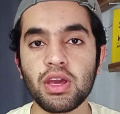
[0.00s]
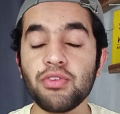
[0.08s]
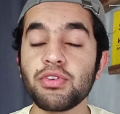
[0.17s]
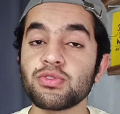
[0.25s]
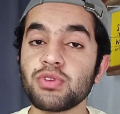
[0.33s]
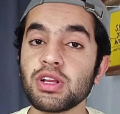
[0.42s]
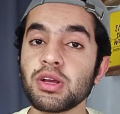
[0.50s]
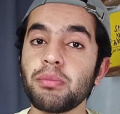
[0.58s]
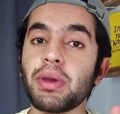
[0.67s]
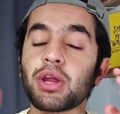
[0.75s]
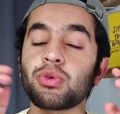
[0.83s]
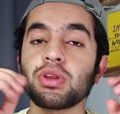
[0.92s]
Hey friends,
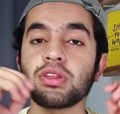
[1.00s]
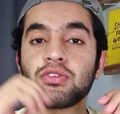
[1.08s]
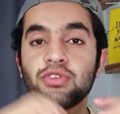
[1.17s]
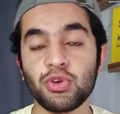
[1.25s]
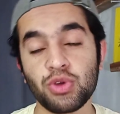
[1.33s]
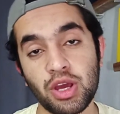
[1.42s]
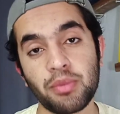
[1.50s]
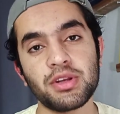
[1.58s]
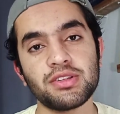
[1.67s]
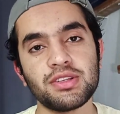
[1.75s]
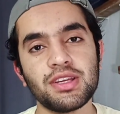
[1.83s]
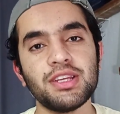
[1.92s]
welcome back to another video in
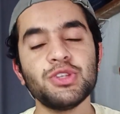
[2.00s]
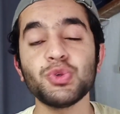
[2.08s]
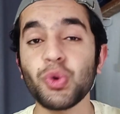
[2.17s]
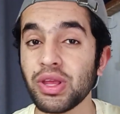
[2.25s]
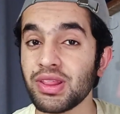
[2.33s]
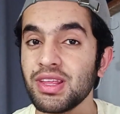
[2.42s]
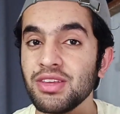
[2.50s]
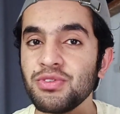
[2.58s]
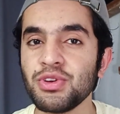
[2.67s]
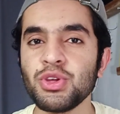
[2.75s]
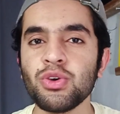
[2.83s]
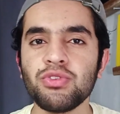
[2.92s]
IMAT series. So in this
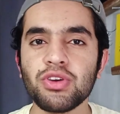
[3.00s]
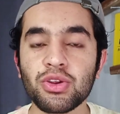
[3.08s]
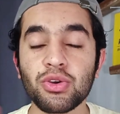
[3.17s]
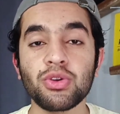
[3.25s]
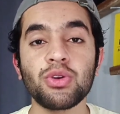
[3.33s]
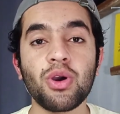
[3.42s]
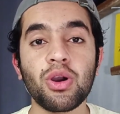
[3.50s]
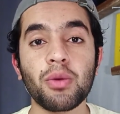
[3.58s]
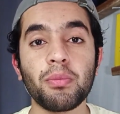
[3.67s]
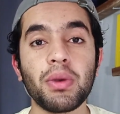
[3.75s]
video, we are going to talk